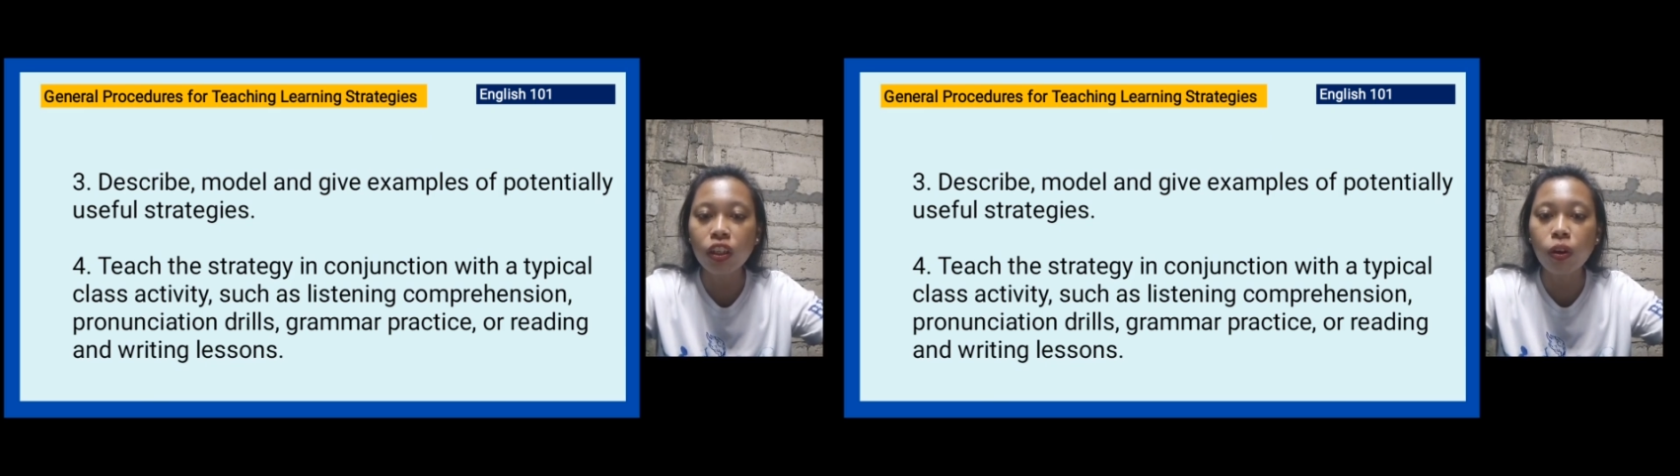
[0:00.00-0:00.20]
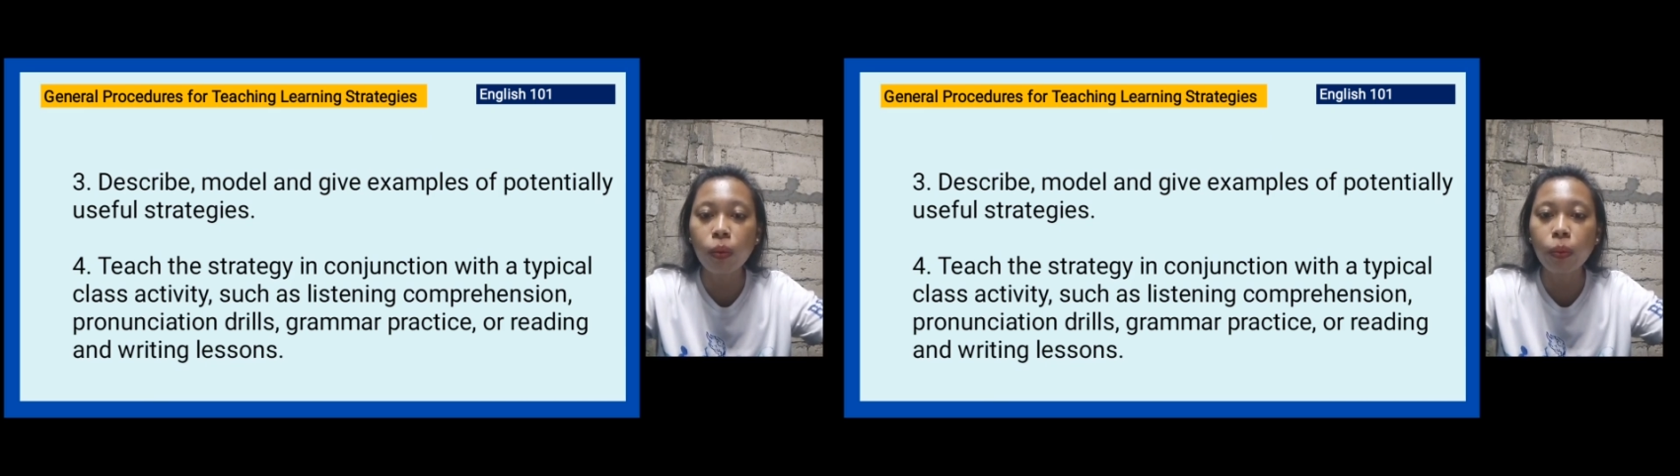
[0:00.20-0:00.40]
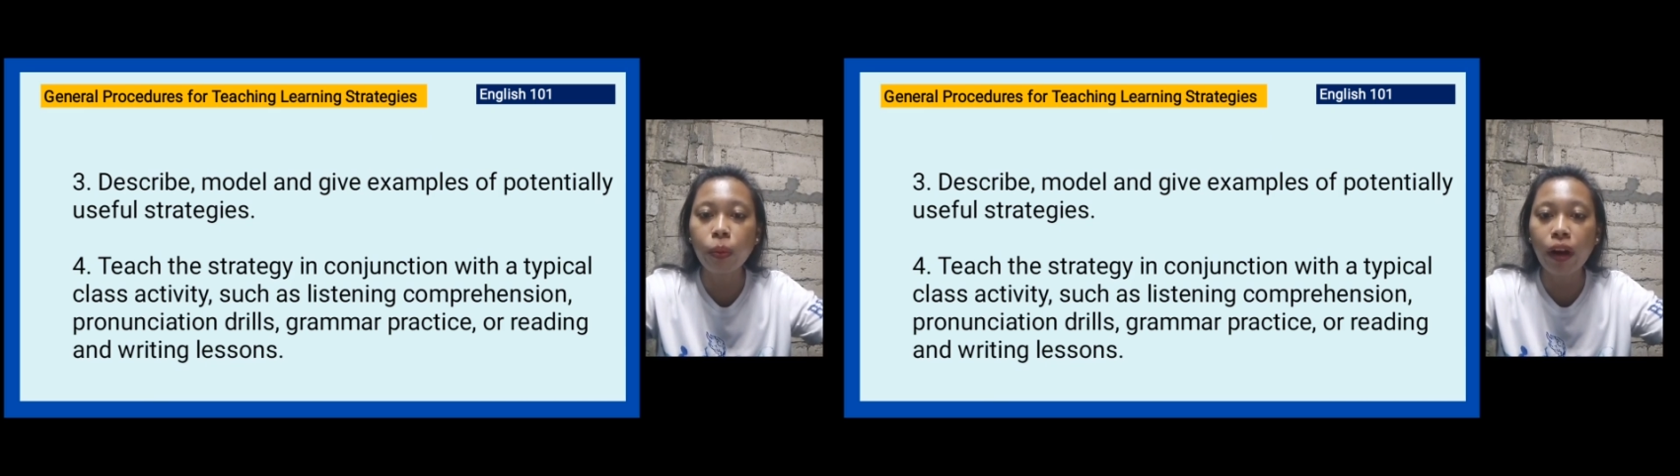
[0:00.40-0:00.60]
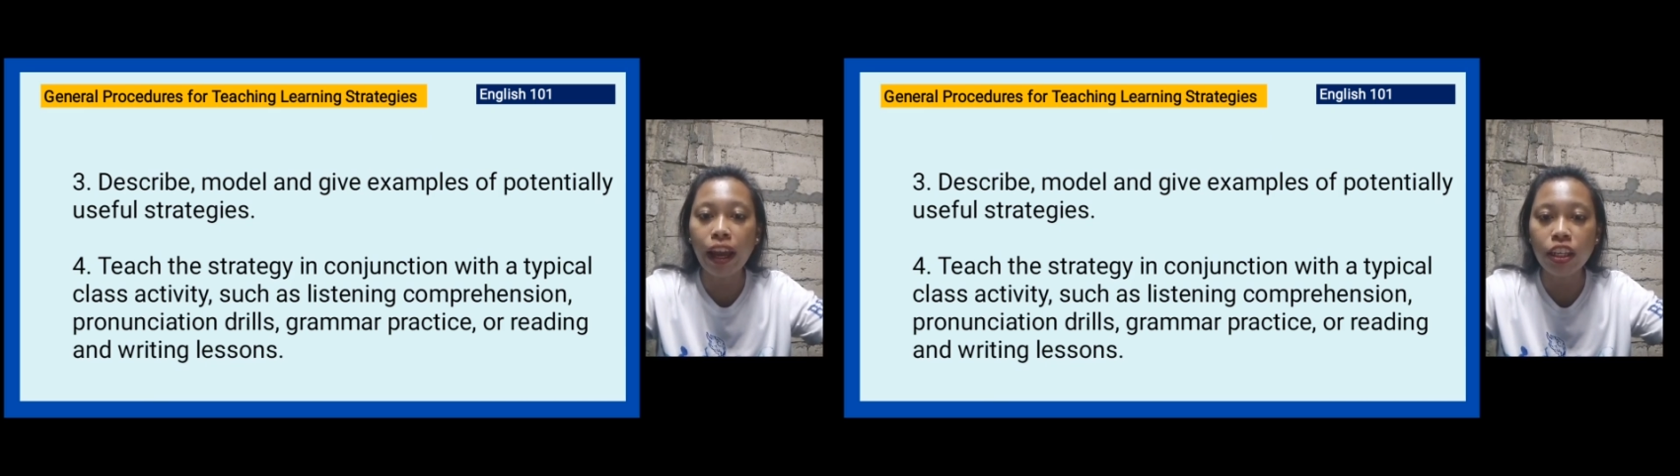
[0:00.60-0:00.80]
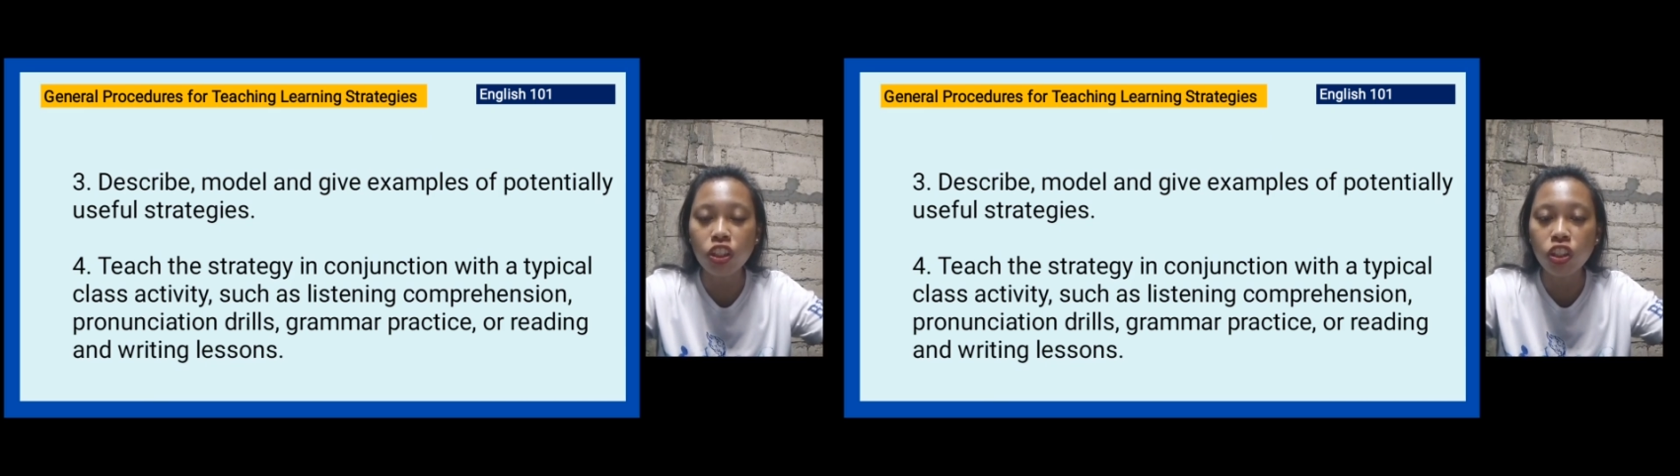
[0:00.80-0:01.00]

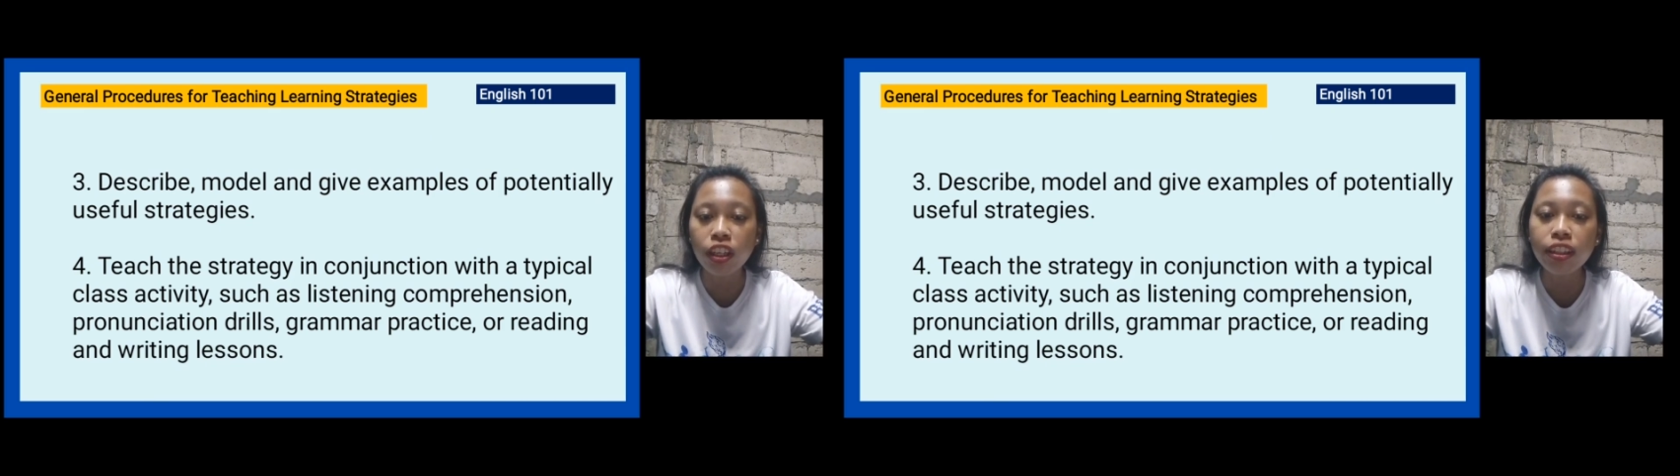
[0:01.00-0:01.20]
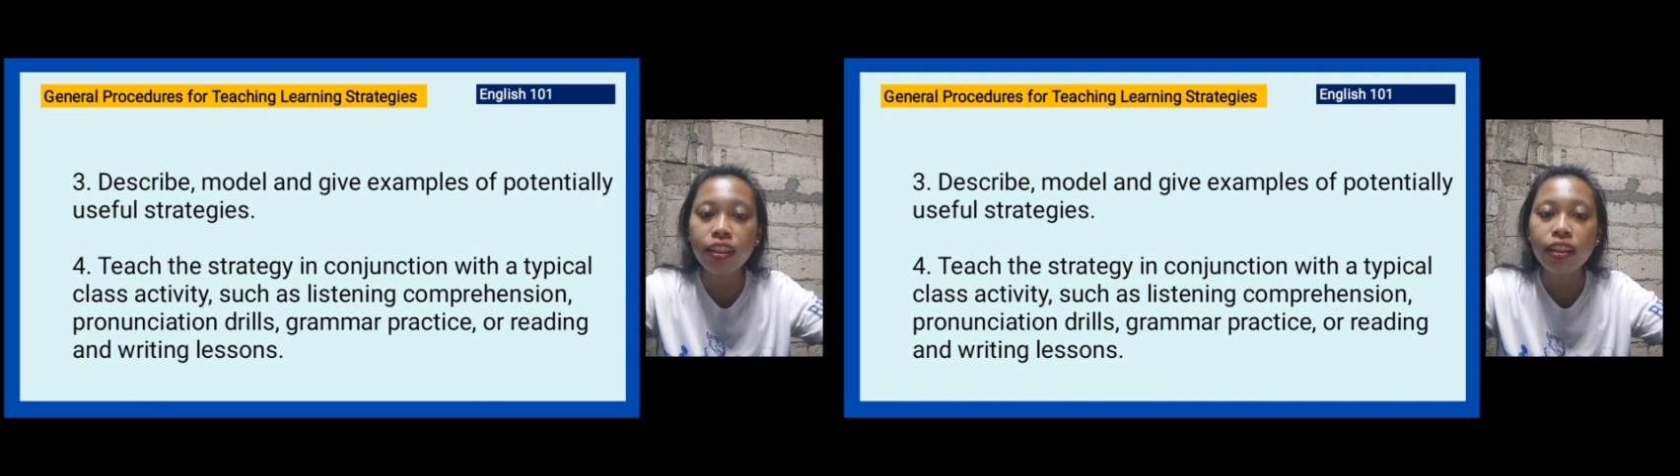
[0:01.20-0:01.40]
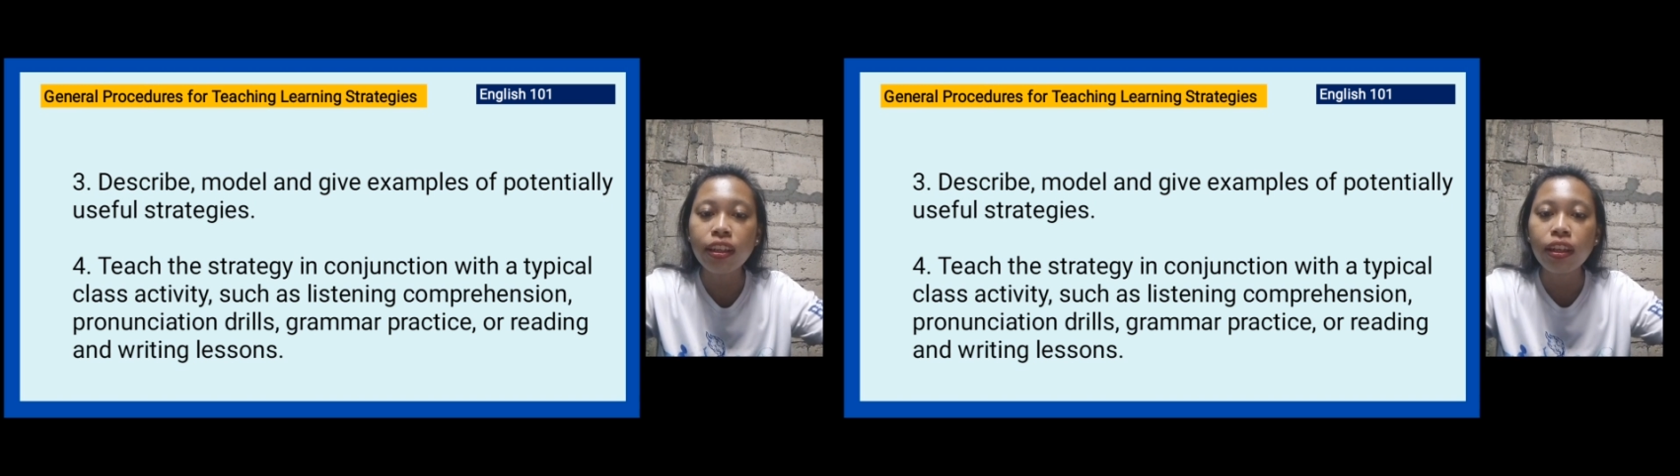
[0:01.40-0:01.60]
comprehension,